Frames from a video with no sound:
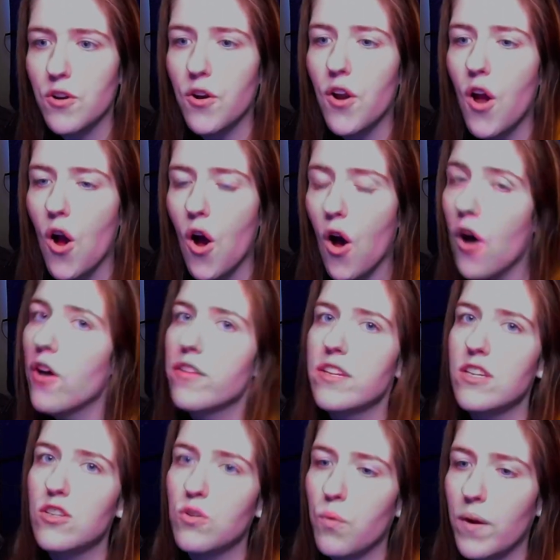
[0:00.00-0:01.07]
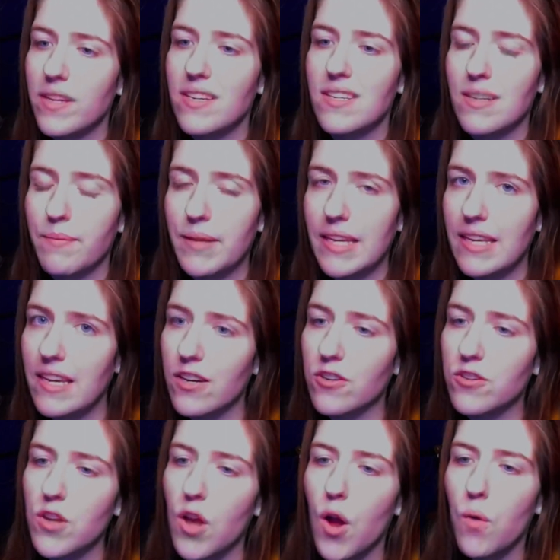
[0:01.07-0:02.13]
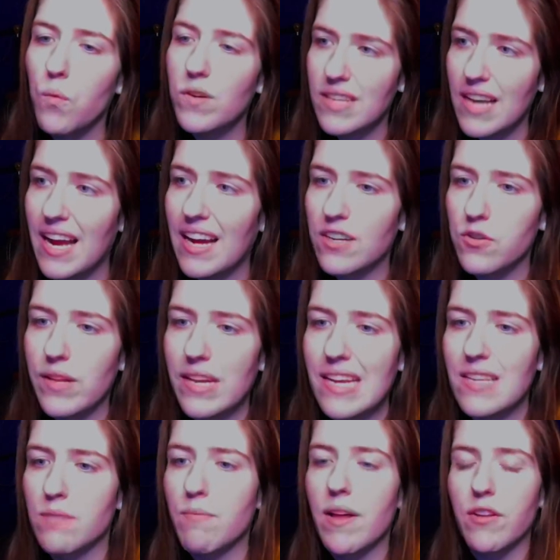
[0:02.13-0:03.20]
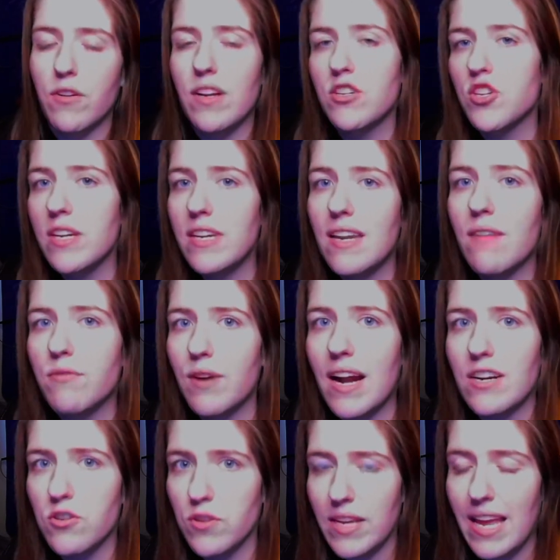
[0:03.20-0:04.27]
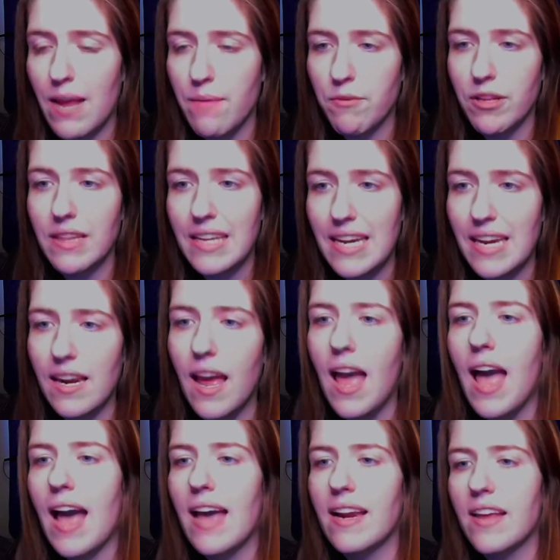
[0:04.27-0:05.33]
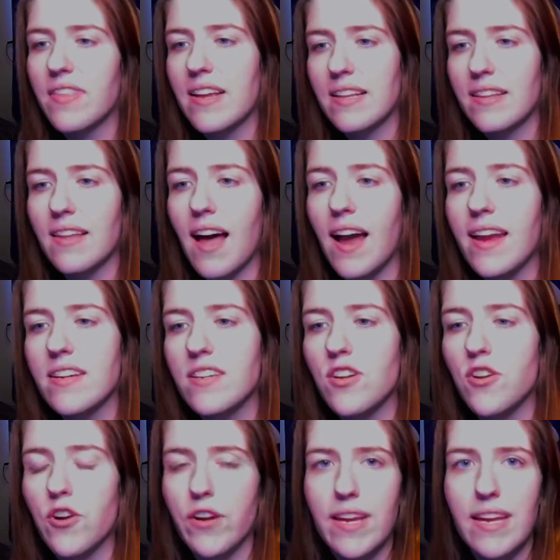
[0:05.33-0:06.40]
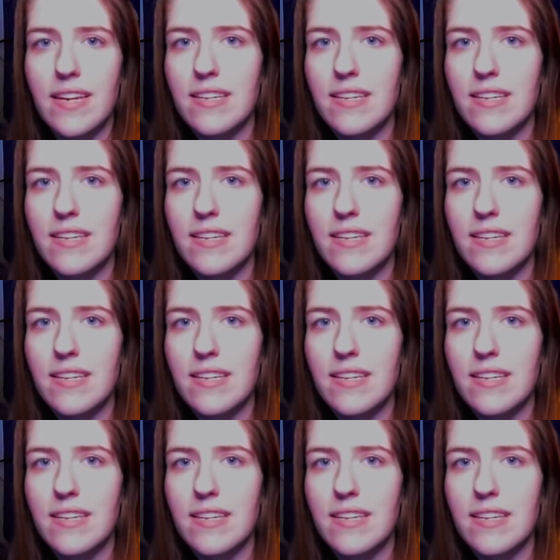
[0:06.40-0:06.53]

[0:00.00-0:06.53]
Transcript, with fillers: all these 20-something years was actually his mother, and she never actually came clean. And I think lying to your kid to that